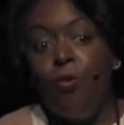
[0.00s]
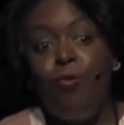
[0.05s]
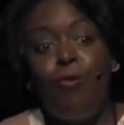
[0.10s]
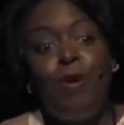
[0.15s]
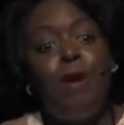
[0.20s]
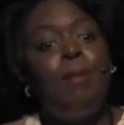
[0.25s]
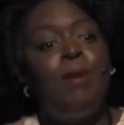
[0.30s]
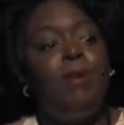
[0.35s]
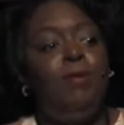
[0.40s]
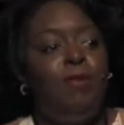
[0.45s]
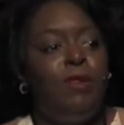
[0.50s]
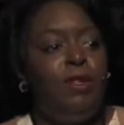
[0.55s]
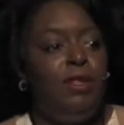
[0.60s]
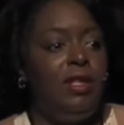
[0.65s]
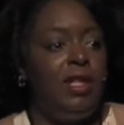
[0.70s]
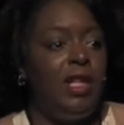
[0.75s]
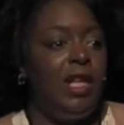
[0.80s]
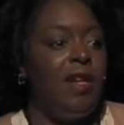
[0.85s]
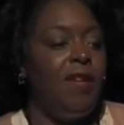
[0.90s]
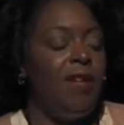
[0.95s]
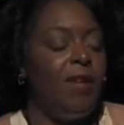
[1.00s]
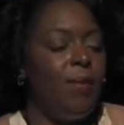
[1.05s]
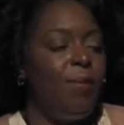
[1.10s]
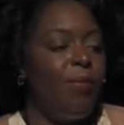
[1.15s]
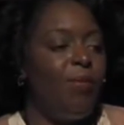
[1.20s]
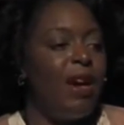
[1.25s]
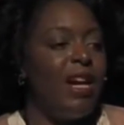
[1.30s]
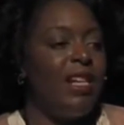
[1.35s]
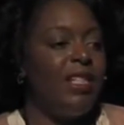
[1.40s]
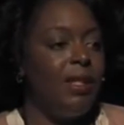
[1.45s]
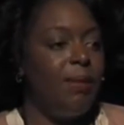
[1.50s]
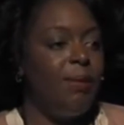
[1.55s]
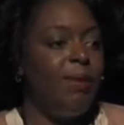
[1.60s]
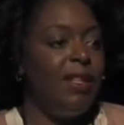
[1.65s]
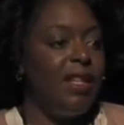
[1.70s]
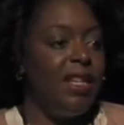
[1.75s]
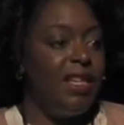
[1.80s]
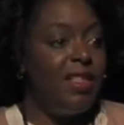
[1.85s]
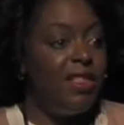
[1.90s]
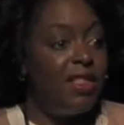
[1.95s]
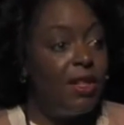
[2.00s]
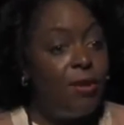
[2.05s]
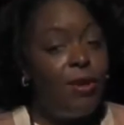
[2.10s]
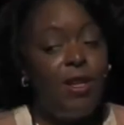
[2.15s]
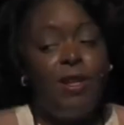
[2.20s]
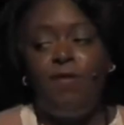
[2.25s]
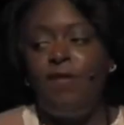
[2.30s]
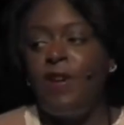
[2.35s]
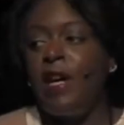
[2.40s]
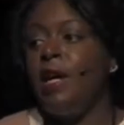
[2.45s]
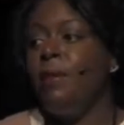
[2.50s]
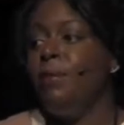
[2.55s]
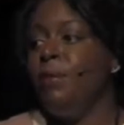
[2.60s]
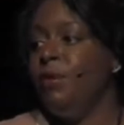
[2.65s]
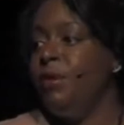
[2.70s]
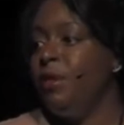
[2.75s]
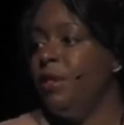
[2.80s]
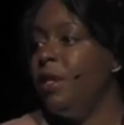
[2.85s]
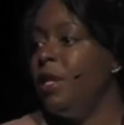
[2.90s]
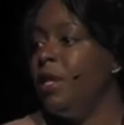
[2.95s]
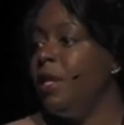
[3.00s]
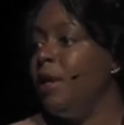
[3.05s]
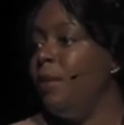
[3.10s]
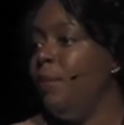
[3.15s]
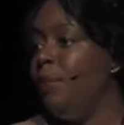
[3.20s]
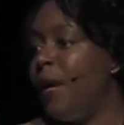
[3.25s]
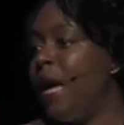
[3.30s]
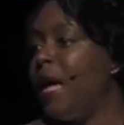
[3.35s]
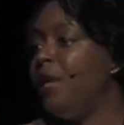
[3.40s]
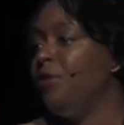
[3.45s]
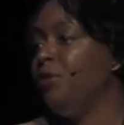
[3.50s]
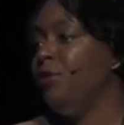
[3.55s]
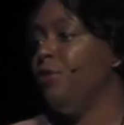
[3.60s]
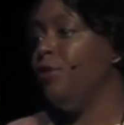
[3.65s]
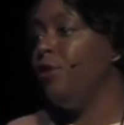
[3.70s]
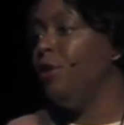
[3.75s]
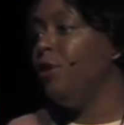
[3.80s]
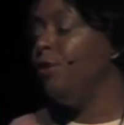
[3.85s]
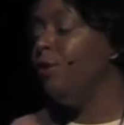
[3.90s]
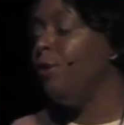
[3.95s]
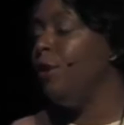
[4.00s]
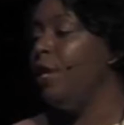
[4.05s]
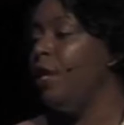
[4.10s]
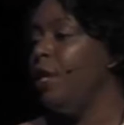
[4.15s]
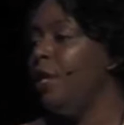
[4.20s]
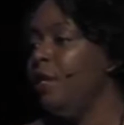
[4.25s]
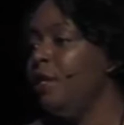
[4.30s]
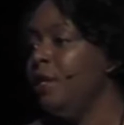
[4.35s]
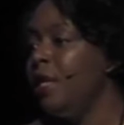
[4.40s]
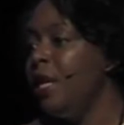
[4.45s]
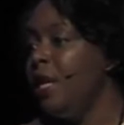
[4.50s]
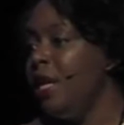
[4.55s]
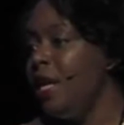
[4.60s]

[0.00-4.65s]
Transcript: Women received approximately 35% of bachelor's degrees